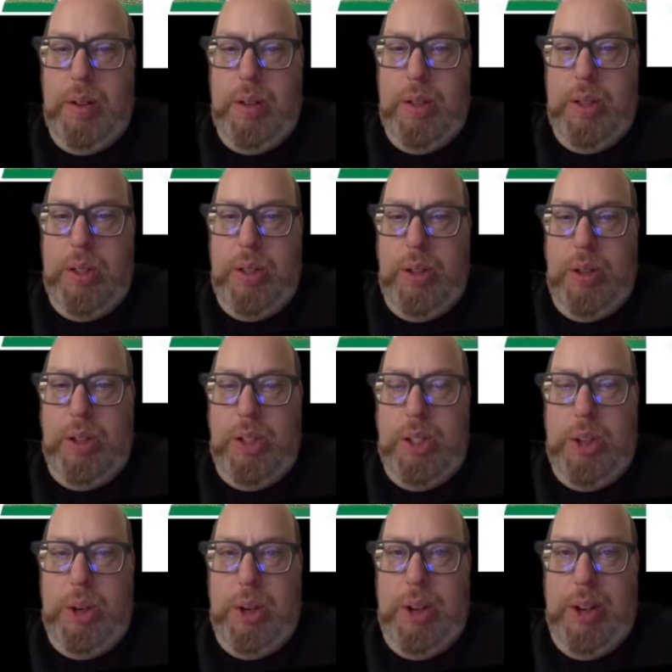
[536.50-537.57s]
So
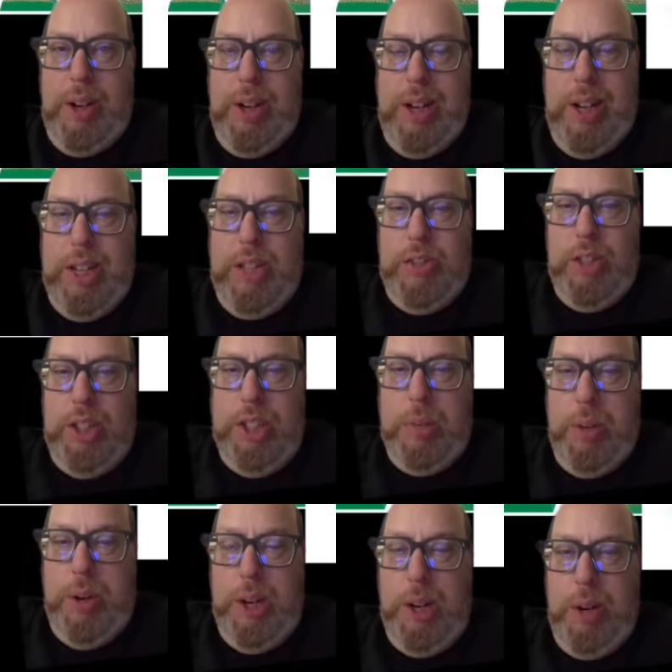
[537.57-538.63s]
continuing our Age of
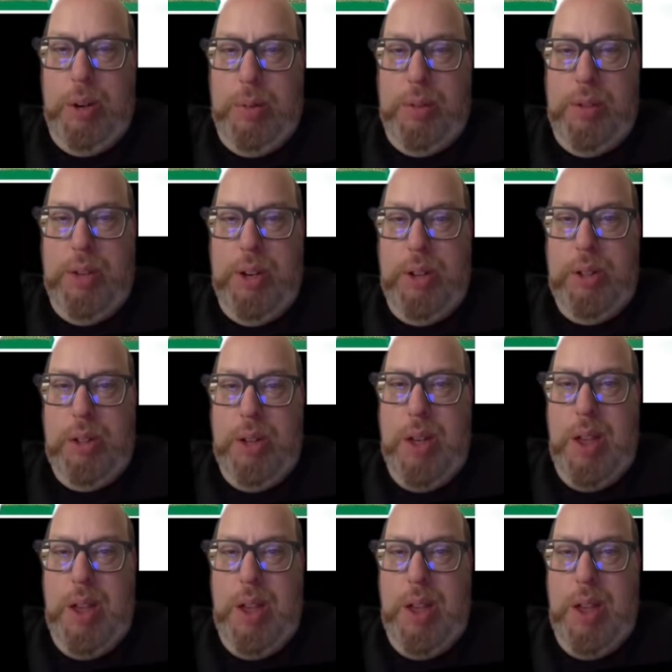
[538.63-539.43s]
Sigmar glow up reviews.